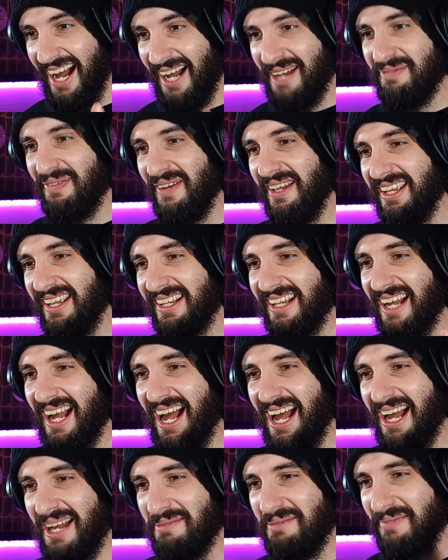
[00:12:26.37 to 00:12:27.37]
I think
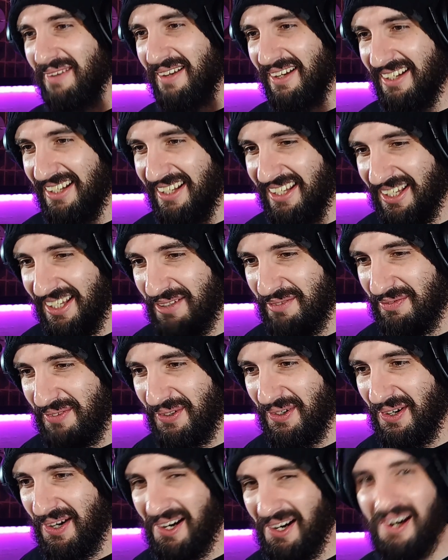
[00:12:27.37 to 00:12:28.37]
I'm gonna give
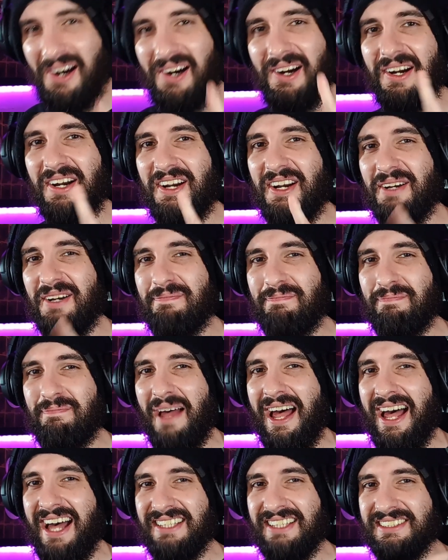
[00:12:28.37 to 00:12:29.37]
you a hard
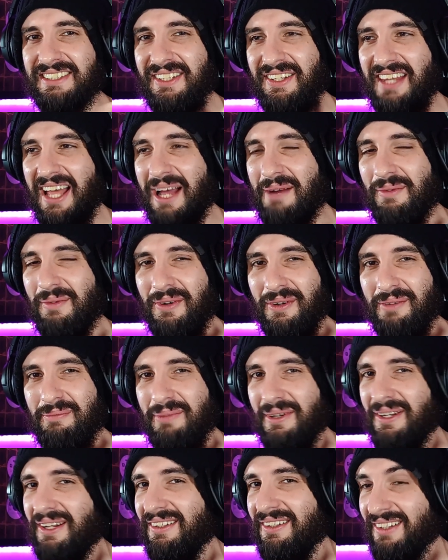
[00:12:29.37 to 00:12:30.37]
pass on that one,
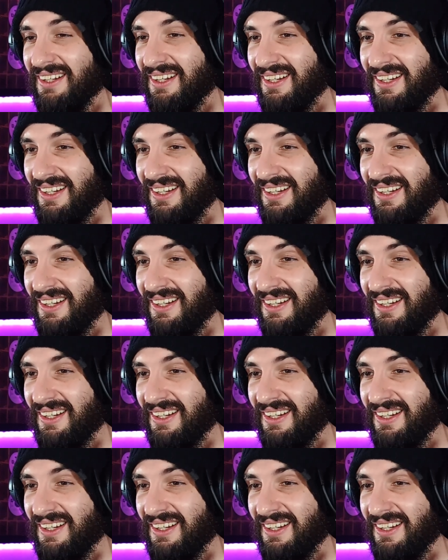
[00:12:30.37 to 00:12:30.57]
but